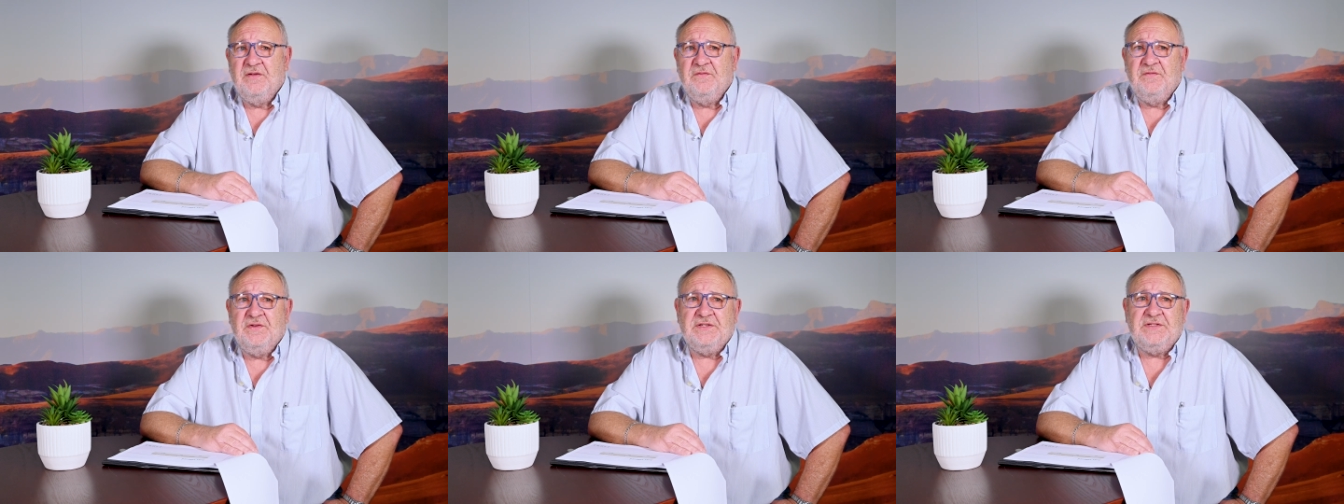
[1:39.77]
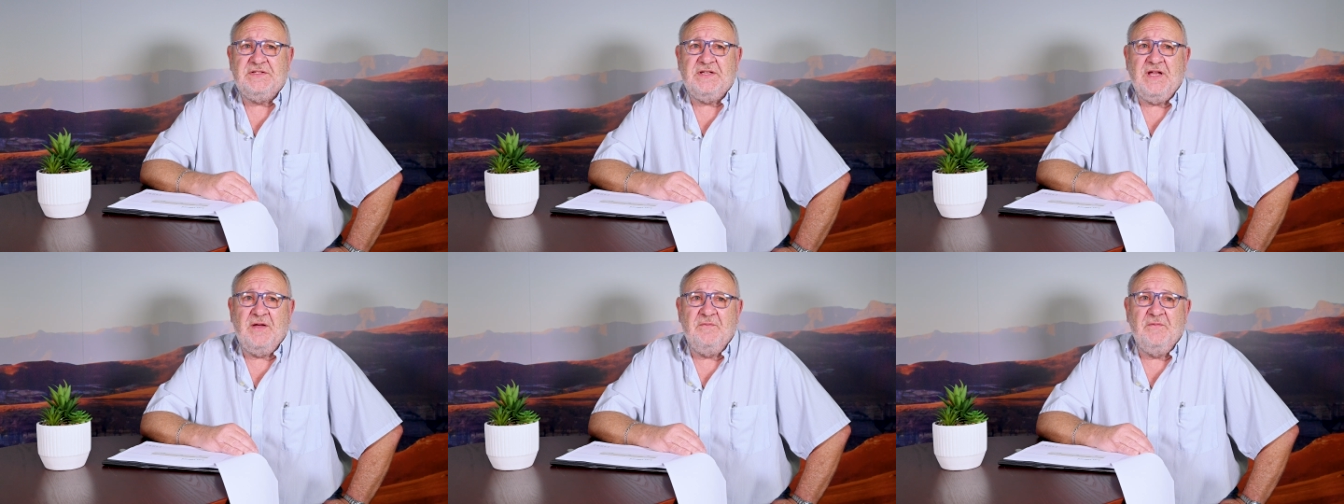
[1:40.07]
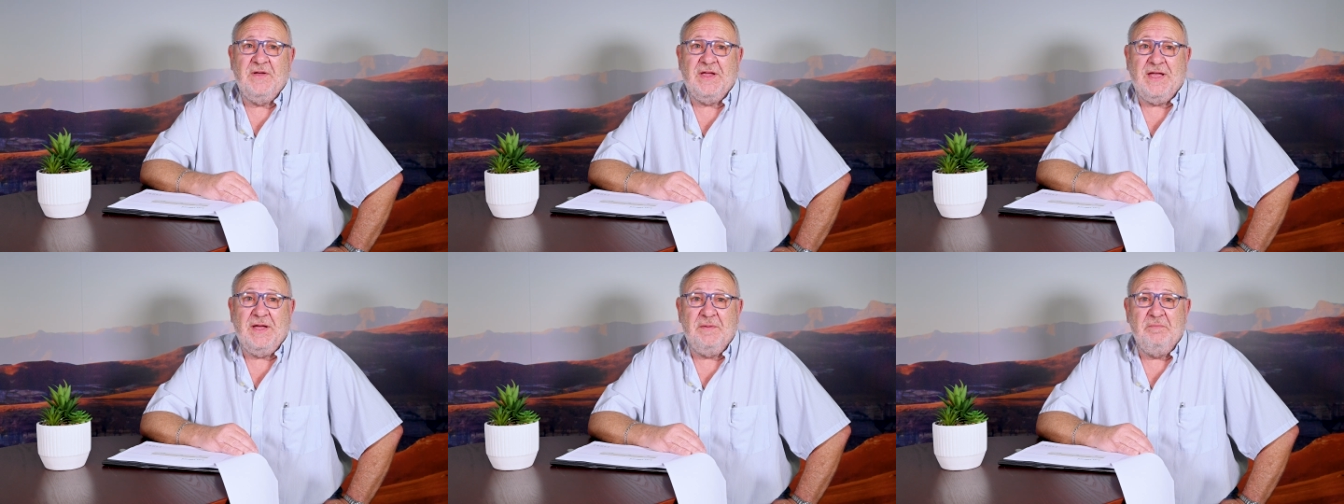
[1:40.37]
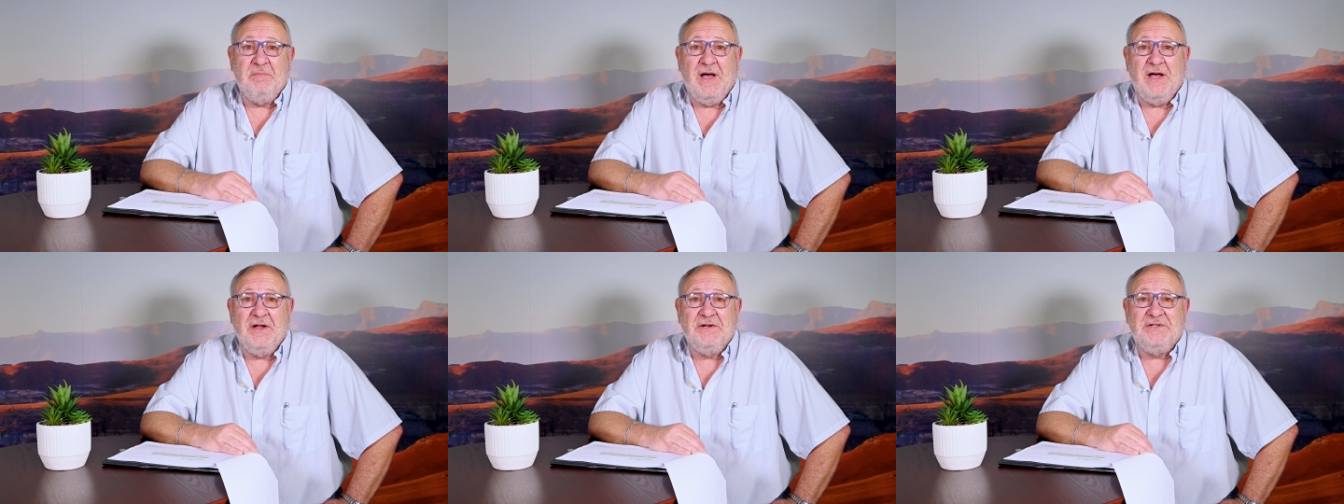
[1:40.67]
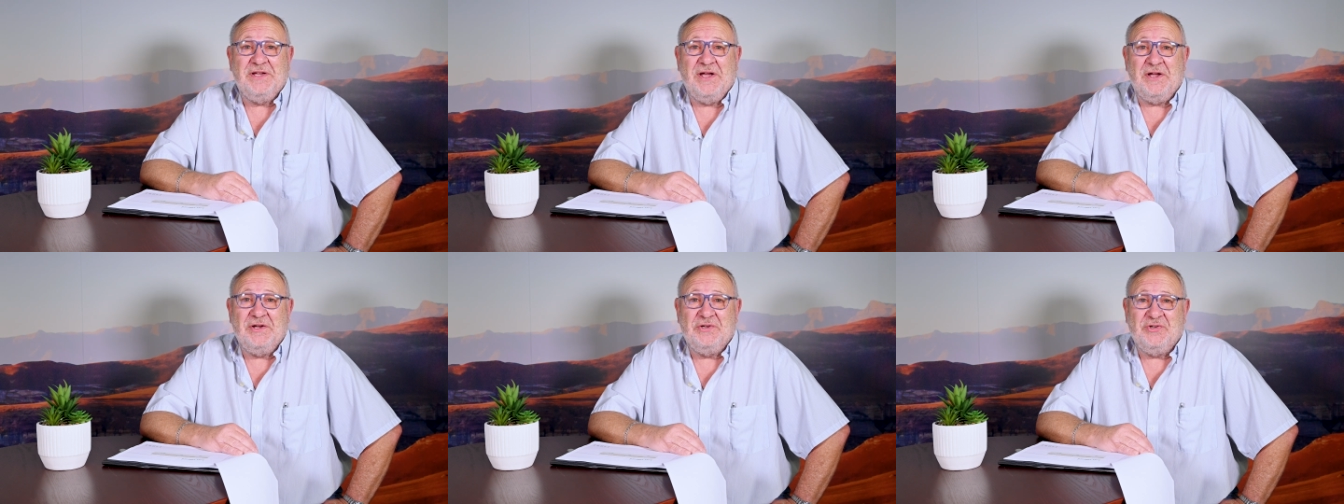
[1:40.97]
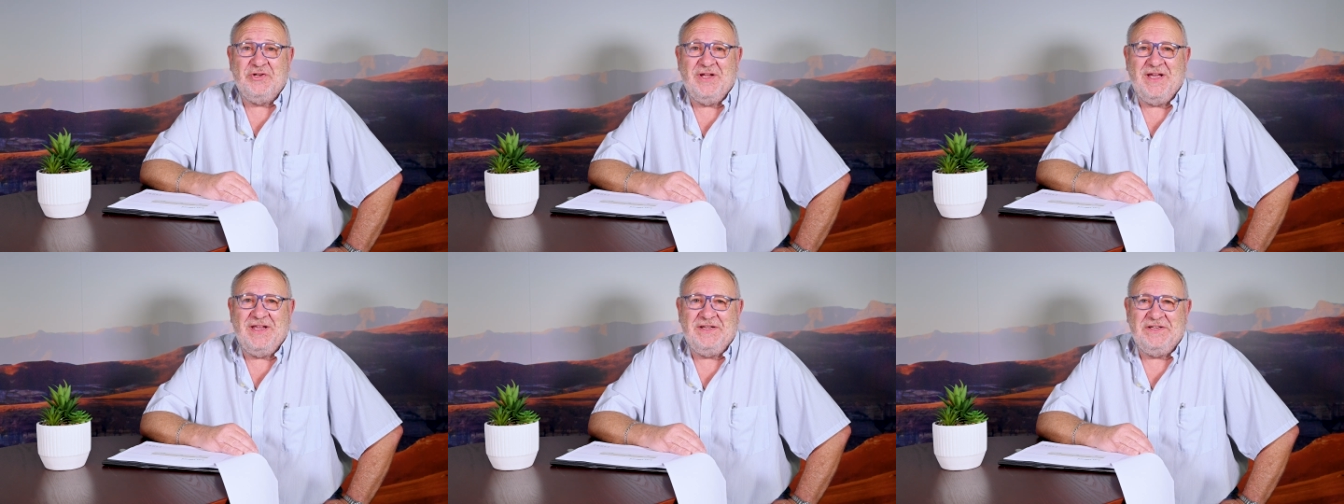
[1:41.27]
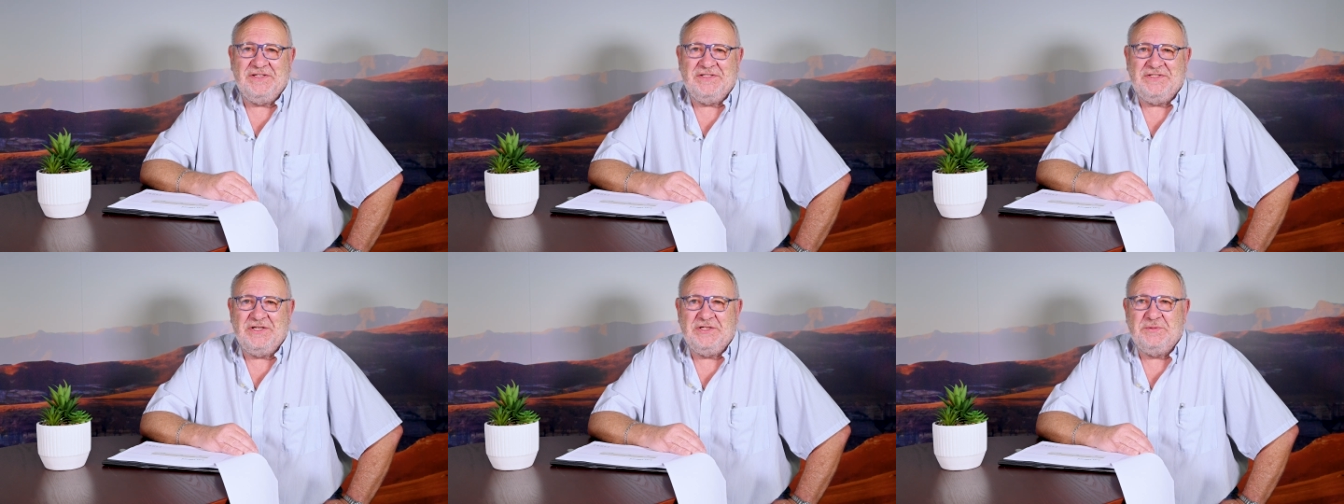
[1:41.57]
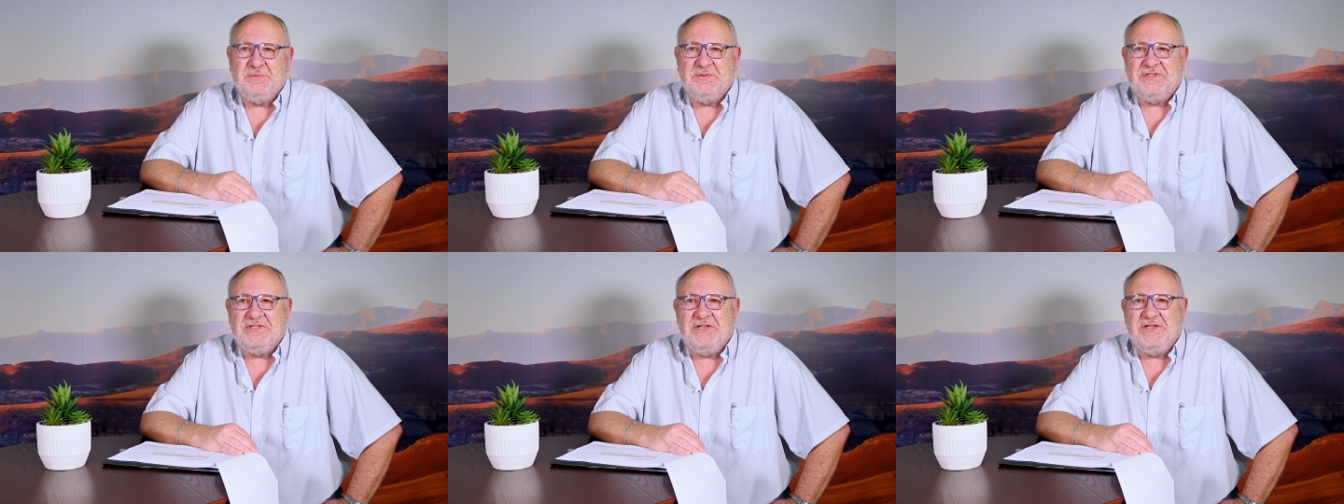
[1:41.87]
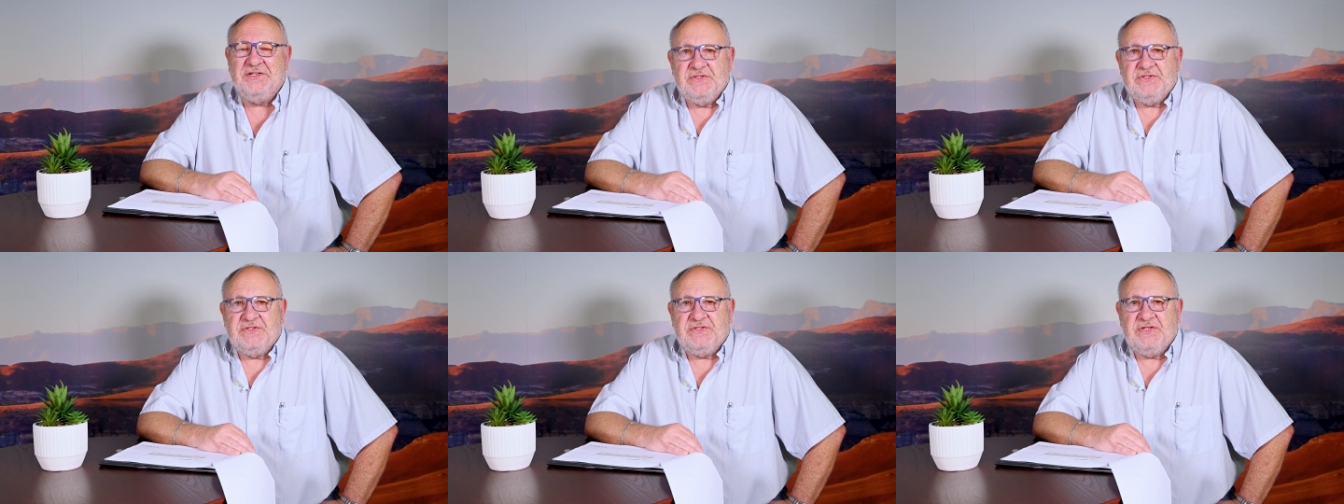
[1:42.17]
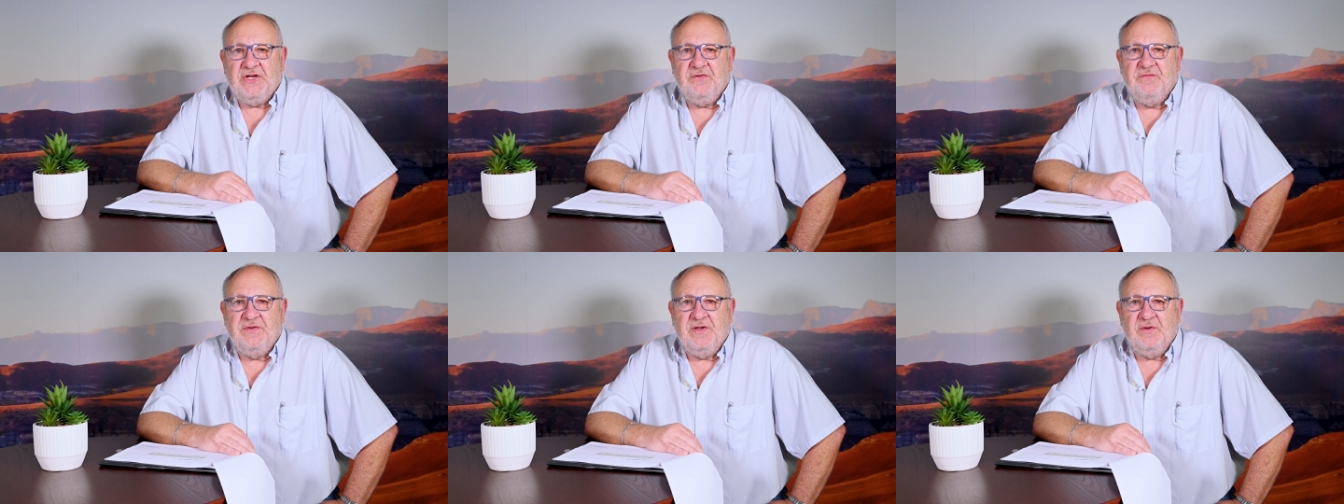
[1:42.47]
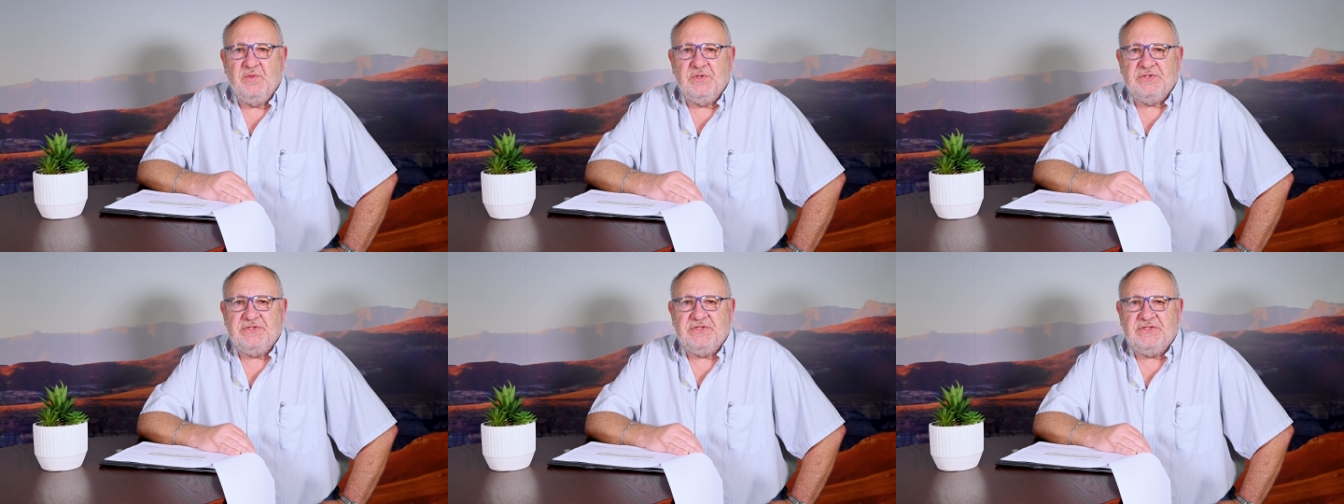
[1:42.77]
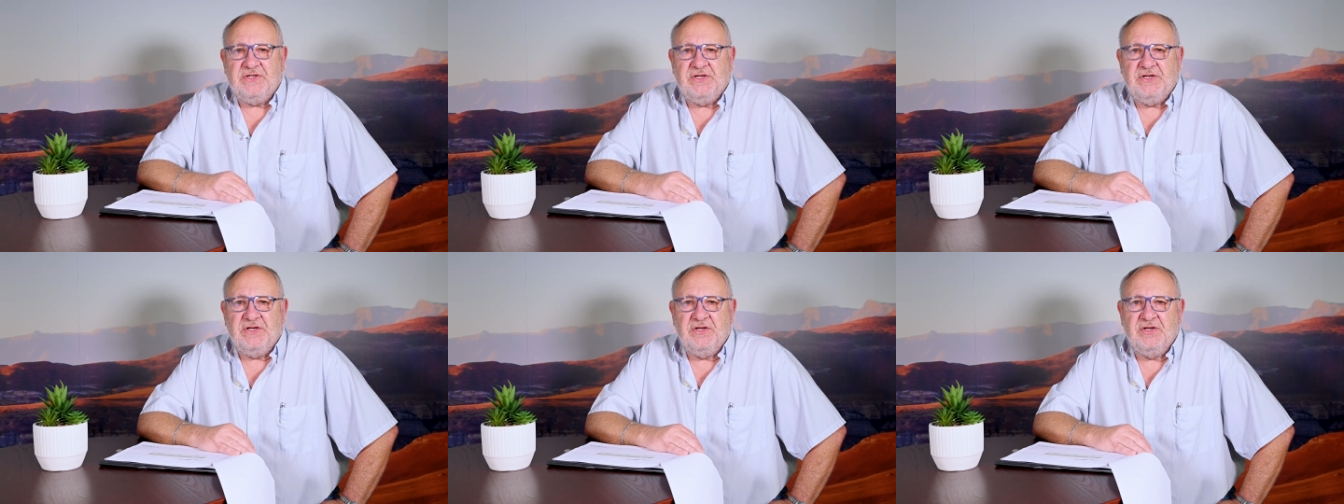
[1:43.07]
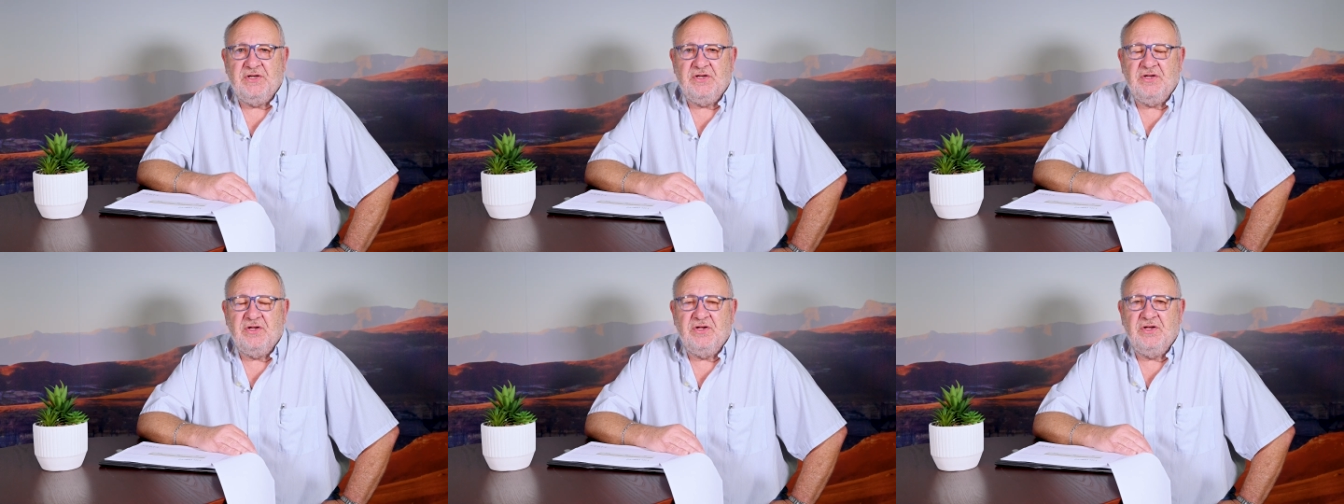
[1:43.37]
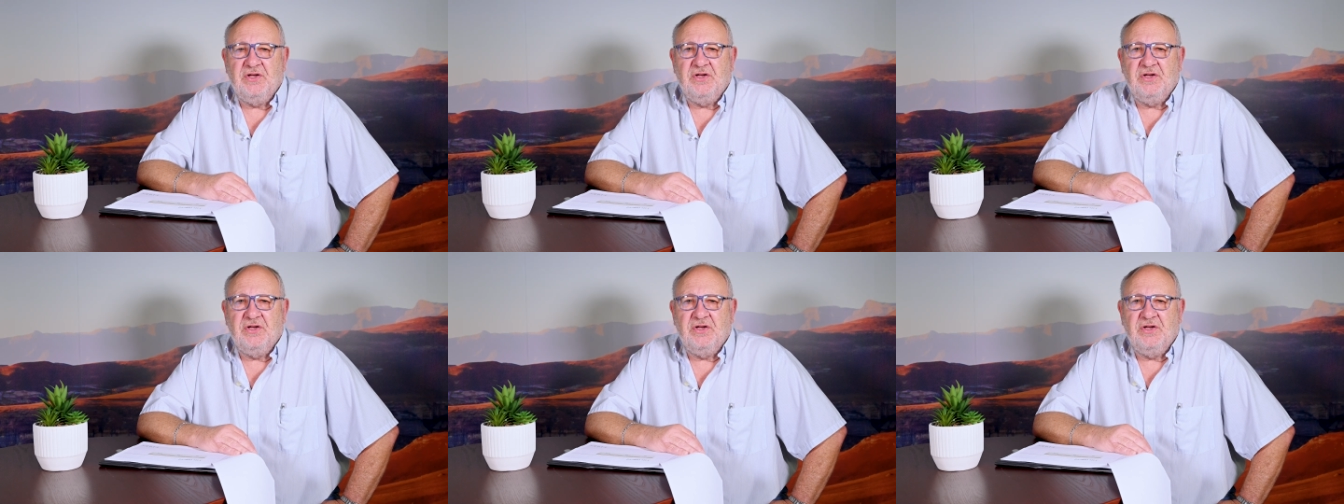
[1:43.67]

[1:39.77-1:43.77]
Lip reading: This time it came down to 86%. So there was a